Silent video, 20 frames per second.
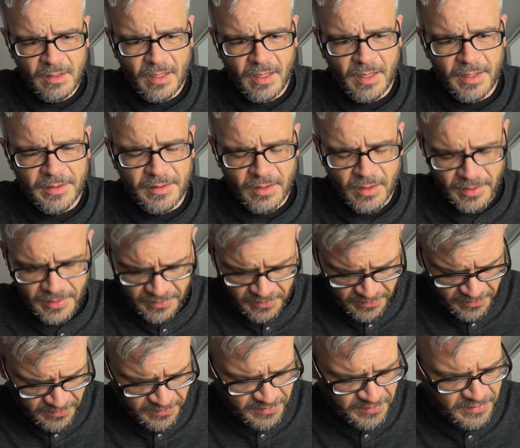I'd like
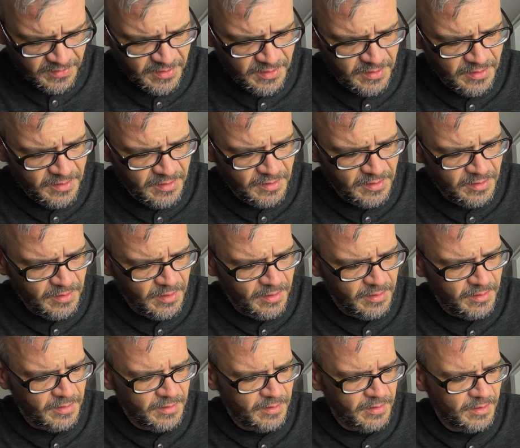to see,
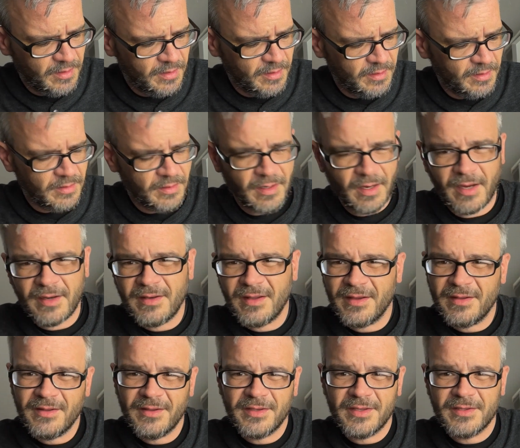
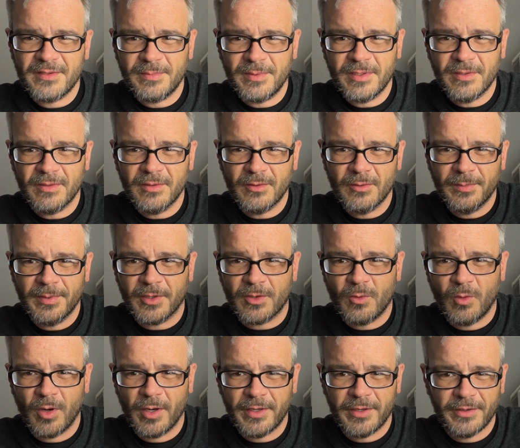I'd like it to be a little bit
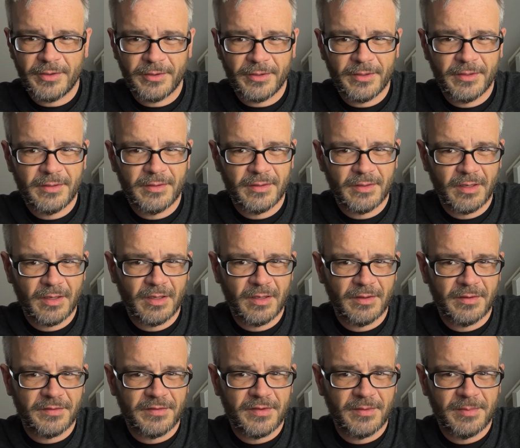quieter,
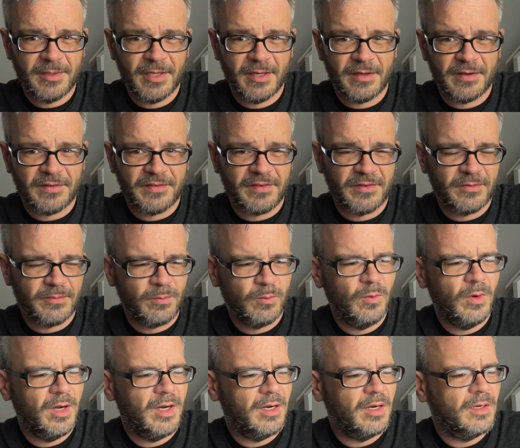to be honest, as
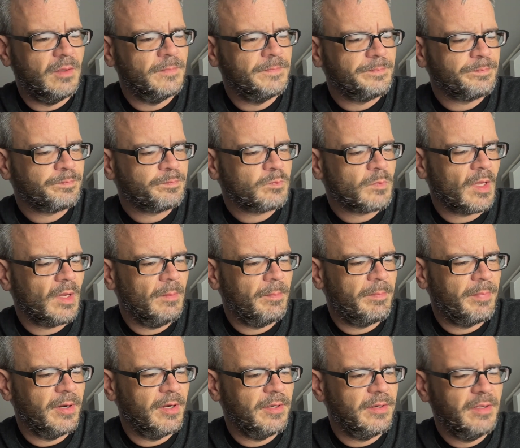well.
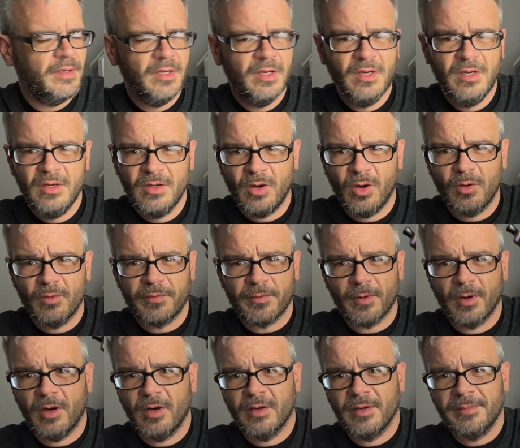But
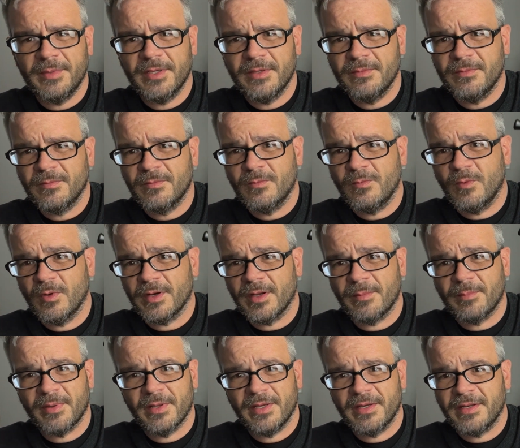overall, I mean, what
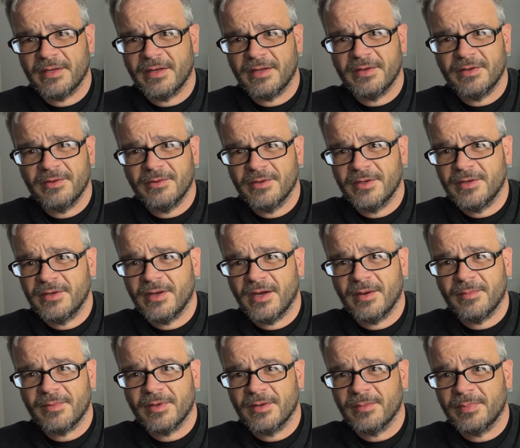I'm planning on doing,
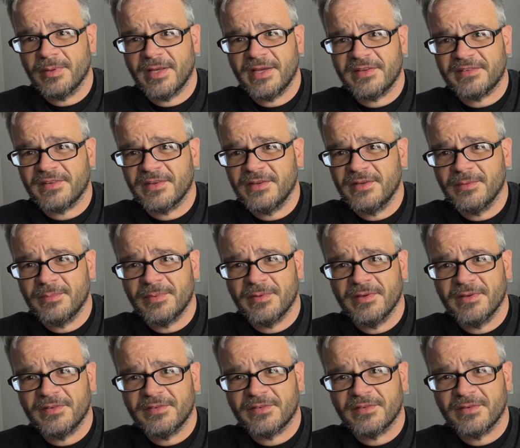I'm gonna Plastidip
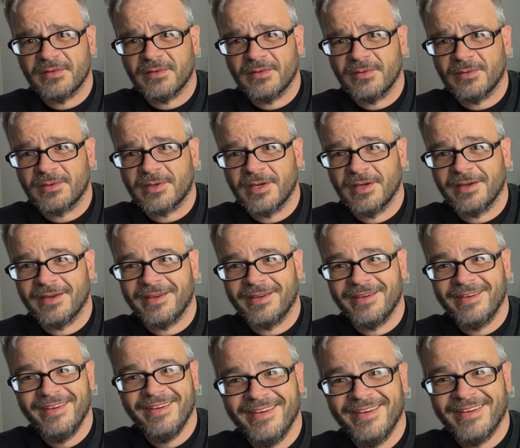this,
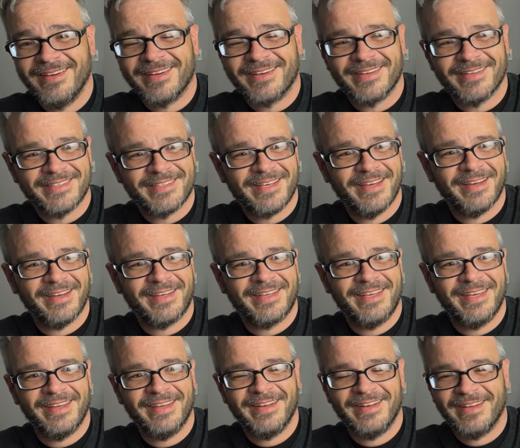okay? Because I
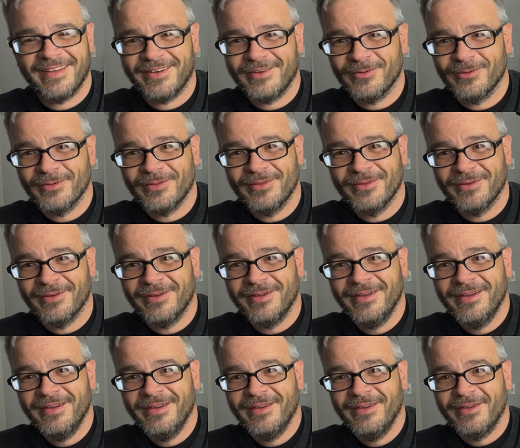can't handle the
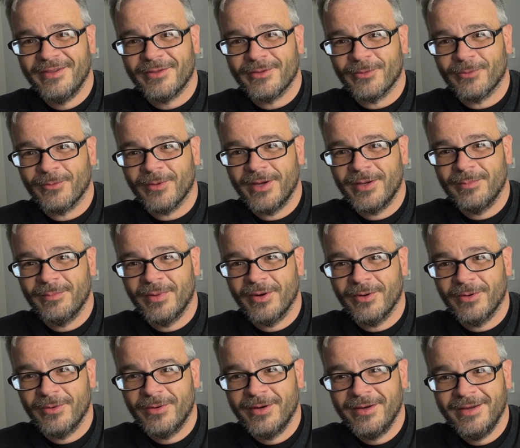
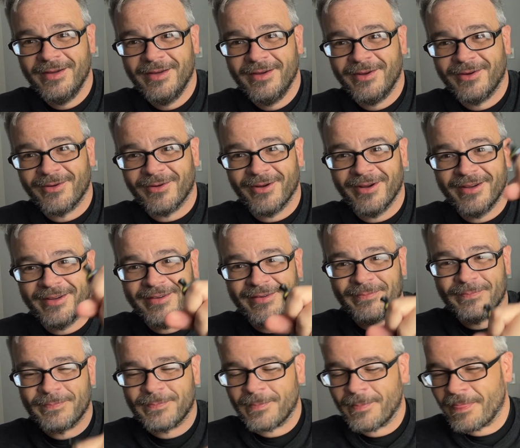rainbow, right?
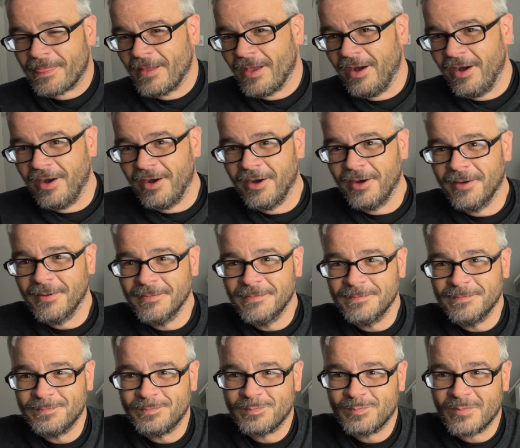
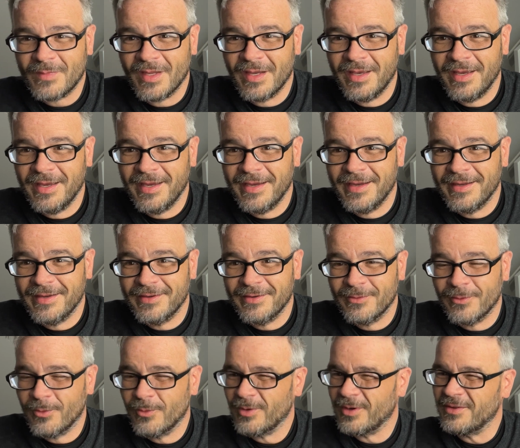Or
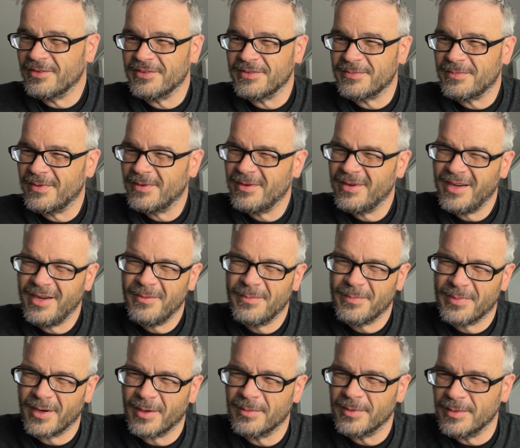I'll
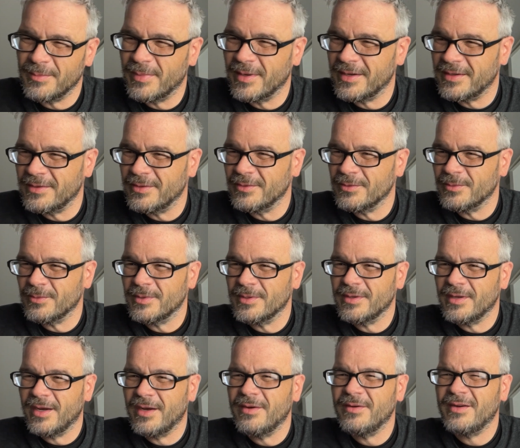probably buy another
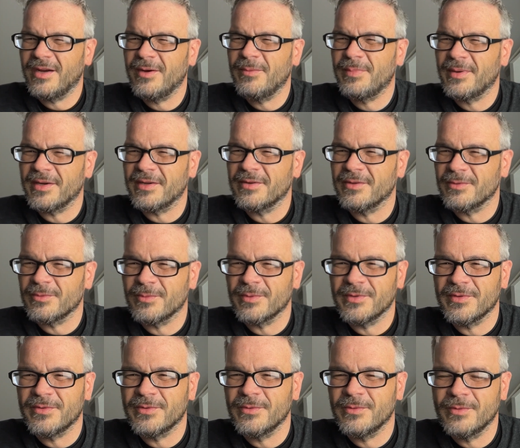one. I'll buy another
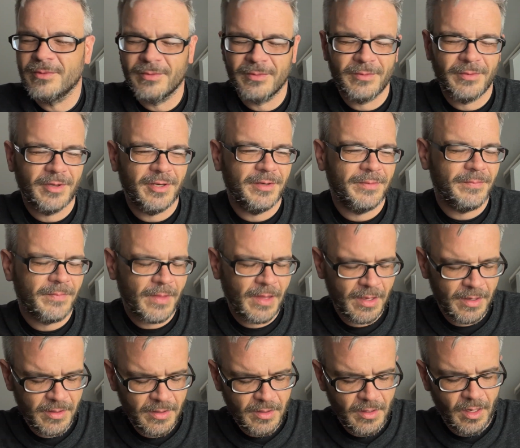one too, right?
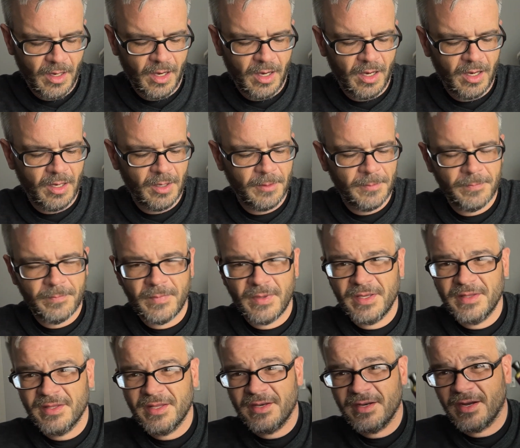
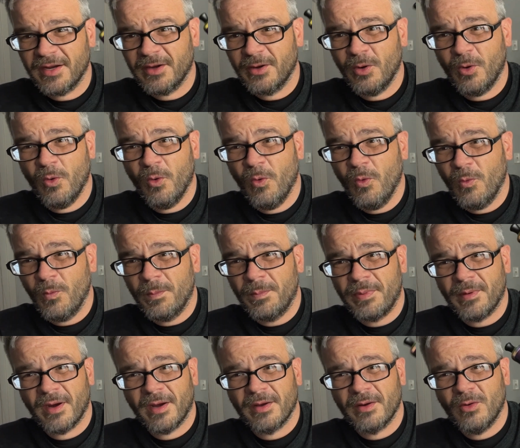And then I
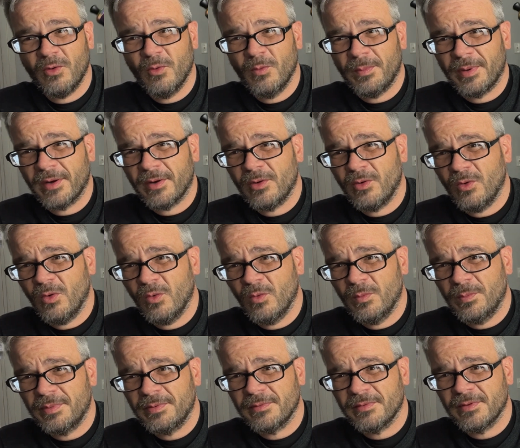hope
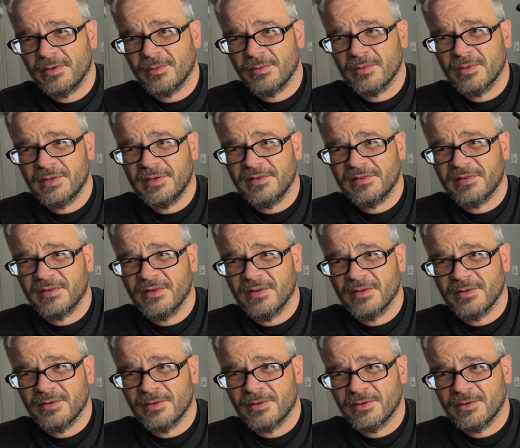they release
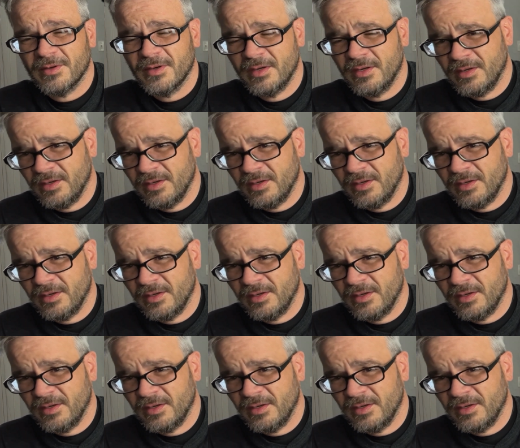another